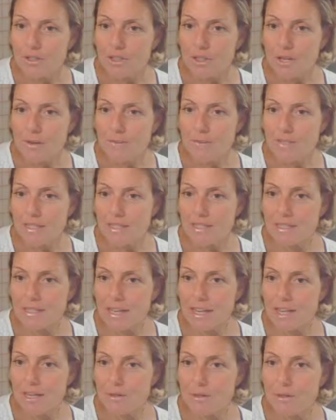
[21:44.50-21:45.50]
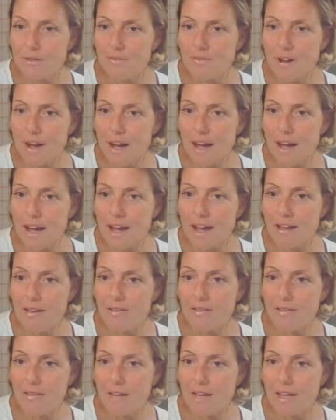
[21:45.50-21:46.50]
Jim says 10 to a
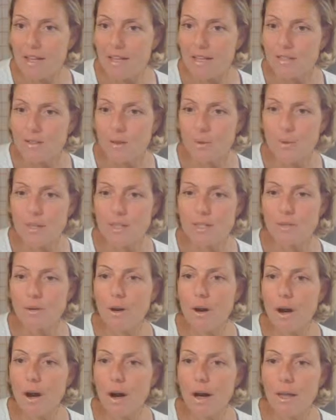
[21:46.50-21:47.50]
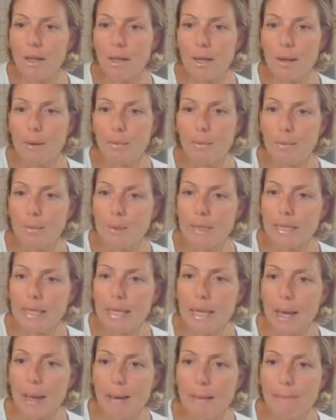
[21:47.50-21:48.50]
5. So these are all
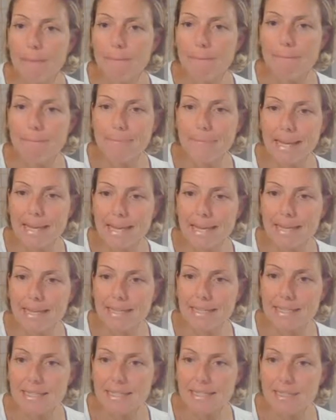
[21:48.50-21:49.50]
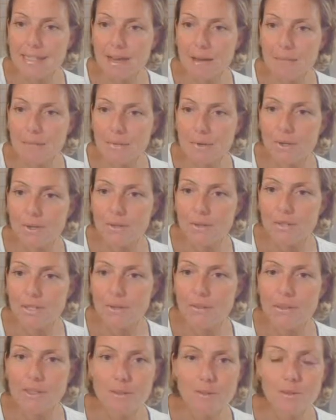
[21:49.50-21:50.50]
really amazing numbers.
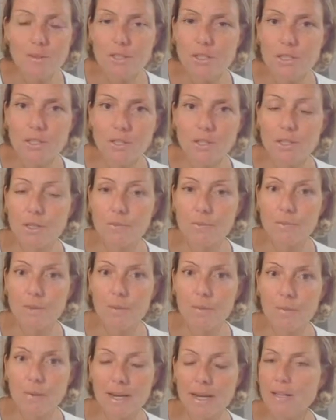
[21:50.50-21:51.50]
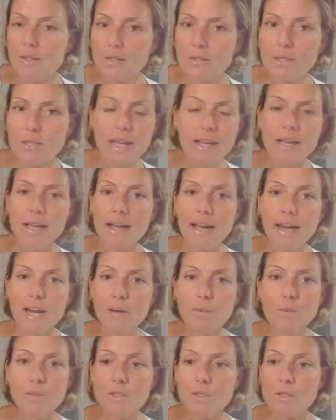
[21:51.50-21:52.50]
And this was just in a few minutes. And
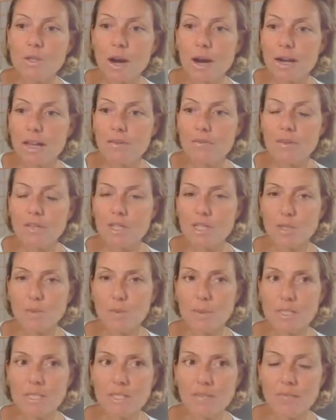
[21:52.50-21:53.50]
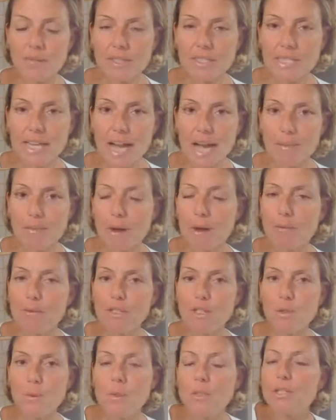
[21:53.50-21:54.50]
it was not even a specific tap. I
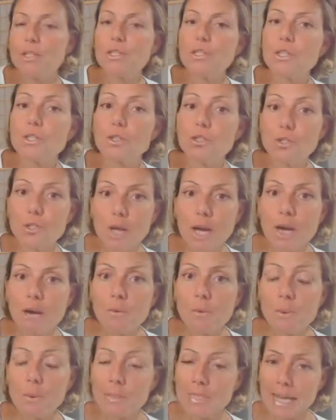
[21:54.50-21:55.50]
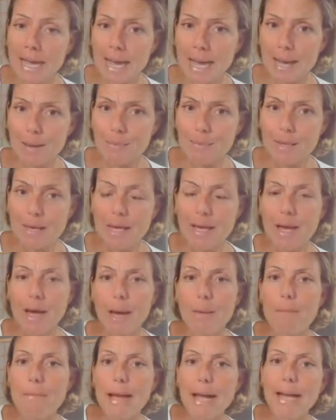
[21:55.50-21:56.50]
was doing just a general tap.
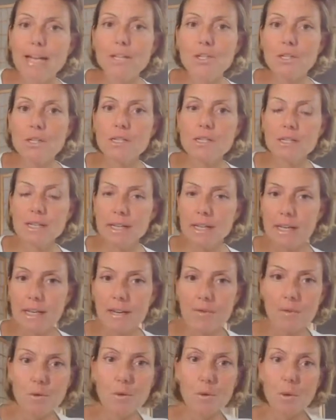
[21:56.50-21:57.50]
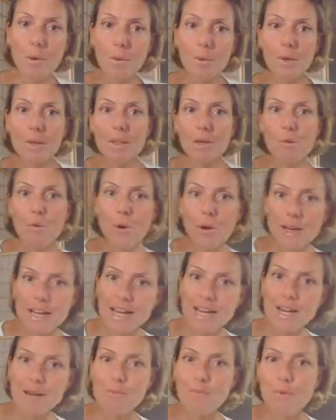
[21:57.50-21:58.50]
Imagine if you were really working
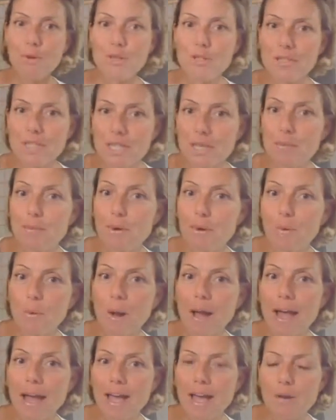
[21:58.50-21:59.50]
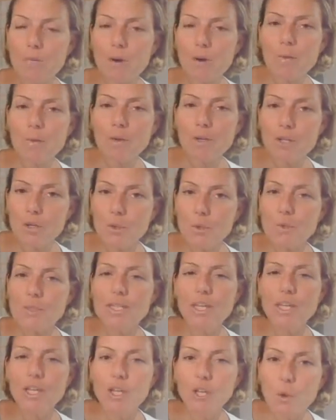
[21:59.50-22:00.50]
in a more deeper way and we were
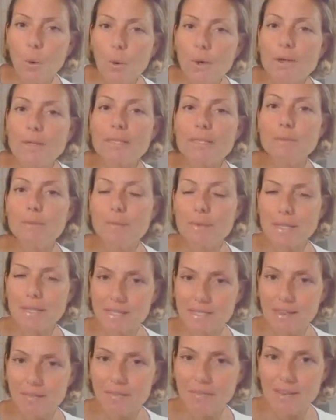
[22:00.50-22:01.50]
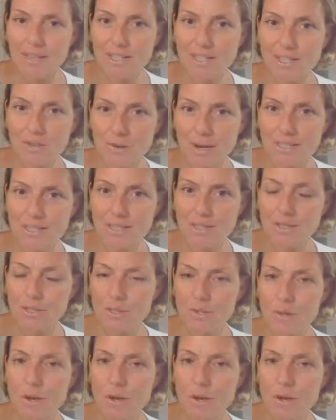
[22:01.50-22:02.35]
using your specific stress and